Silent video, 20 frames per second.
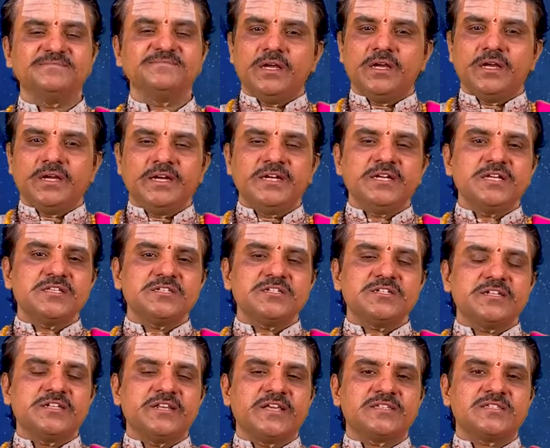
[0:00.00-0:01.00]
Indulging
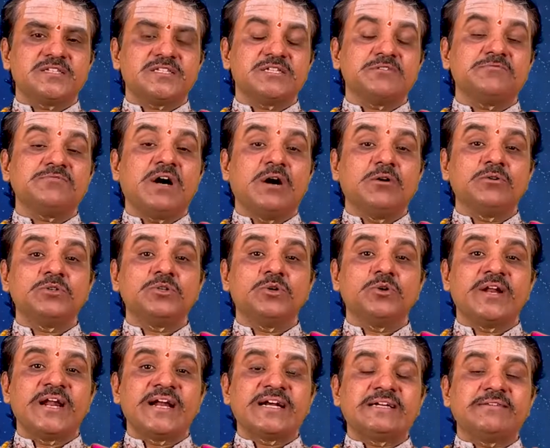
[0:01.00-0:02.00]
in excessive outdoor
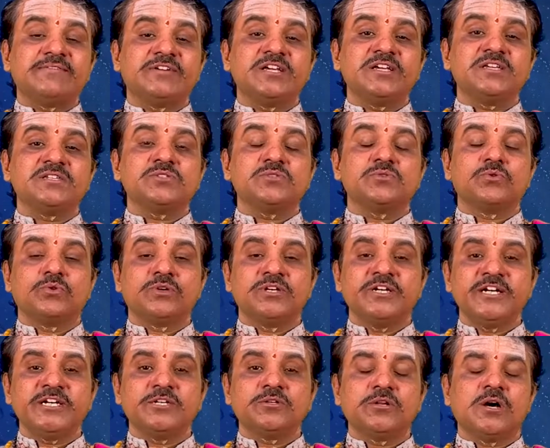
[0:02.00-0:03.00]
activities could
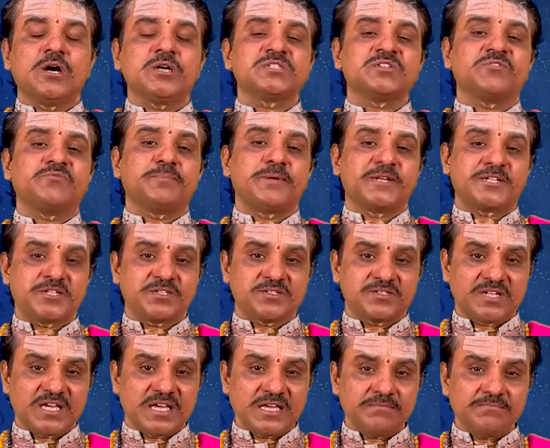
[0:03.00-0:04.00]
lead to loss of precious
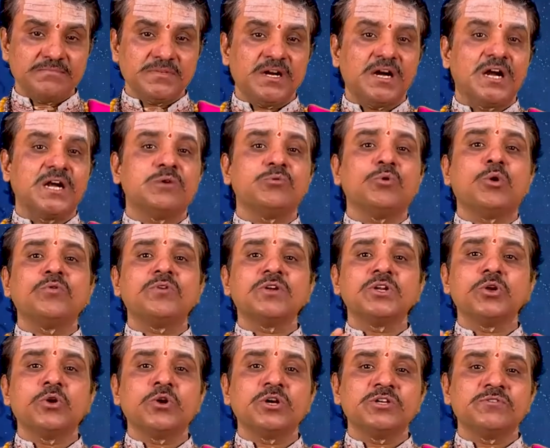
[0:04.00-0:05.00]
time and
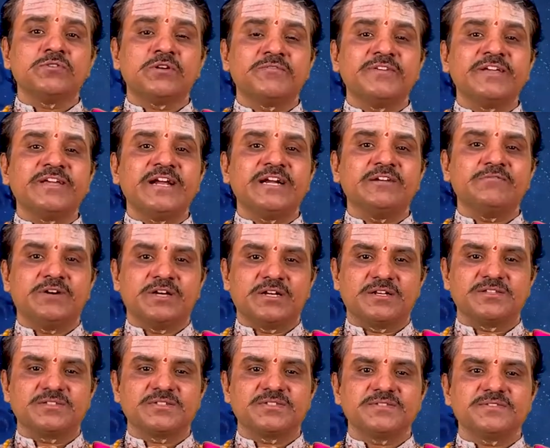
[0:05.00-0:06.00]
overload your weekend
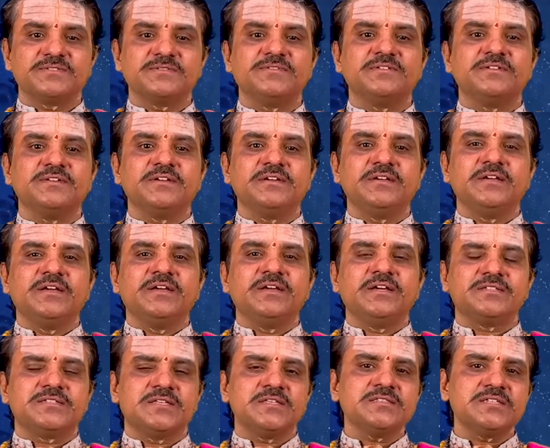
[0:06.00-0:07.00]
works. A
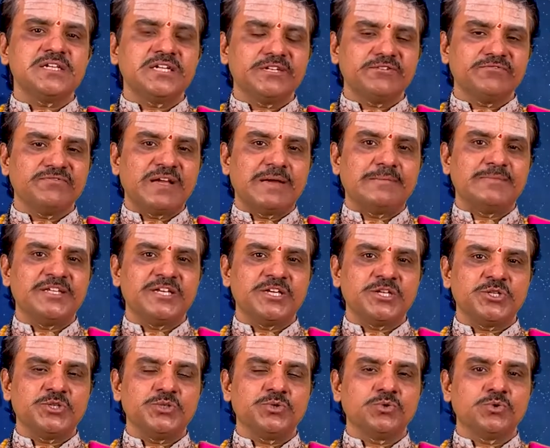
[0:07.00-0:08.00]
sensitive family
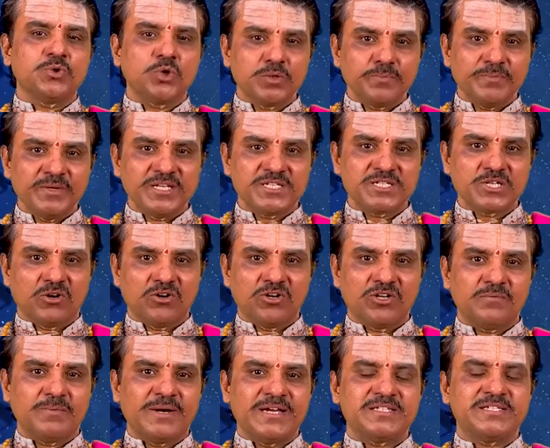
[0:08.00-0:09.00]
issue could be resolved
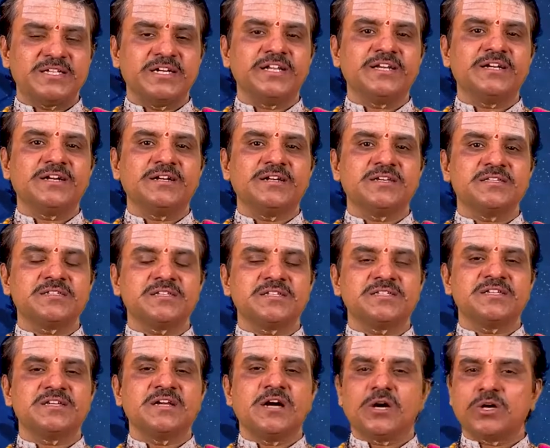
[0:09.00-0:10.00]
by sitting and
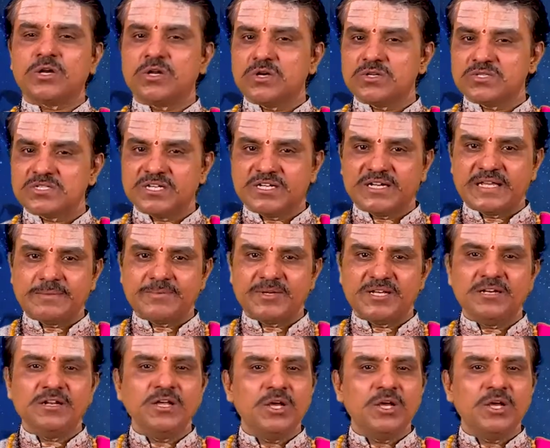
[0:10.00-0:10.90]
discussing across the table